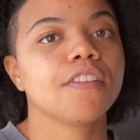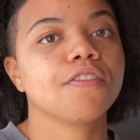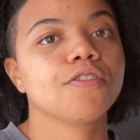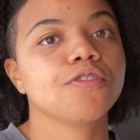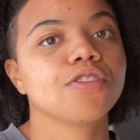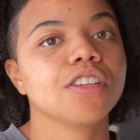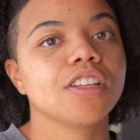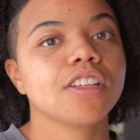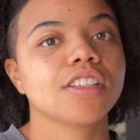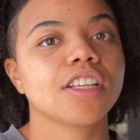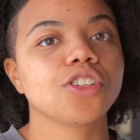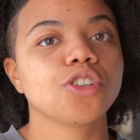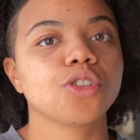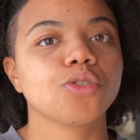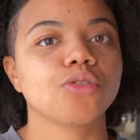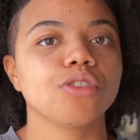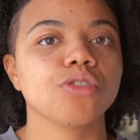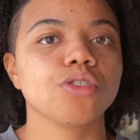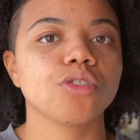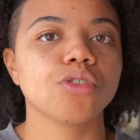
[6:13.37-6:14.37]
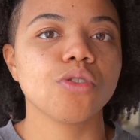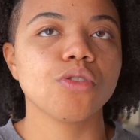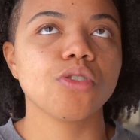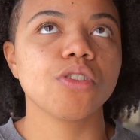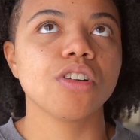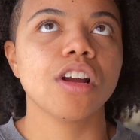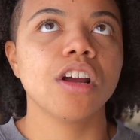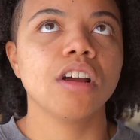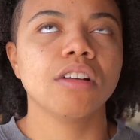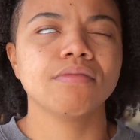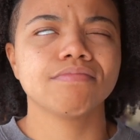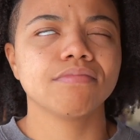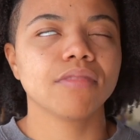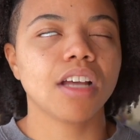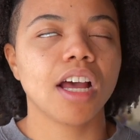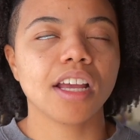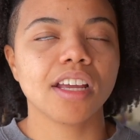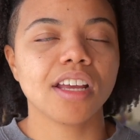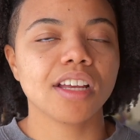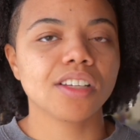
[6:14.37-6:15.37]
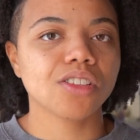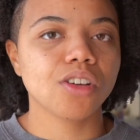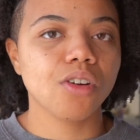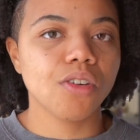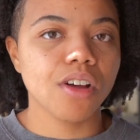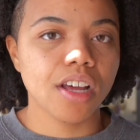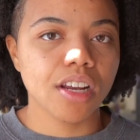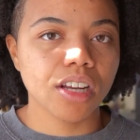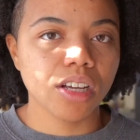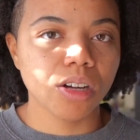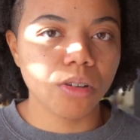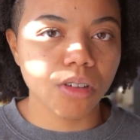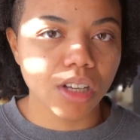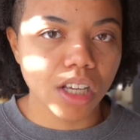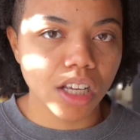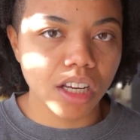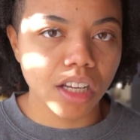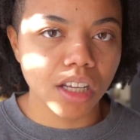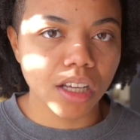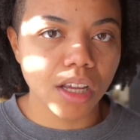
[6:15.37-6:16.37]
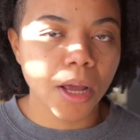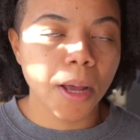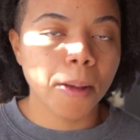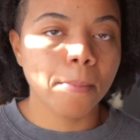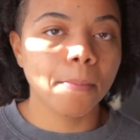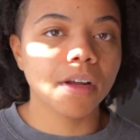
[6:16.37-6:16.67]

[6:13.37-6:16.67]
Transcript: if you see this at your thrift store, I guess go ahead and go get it.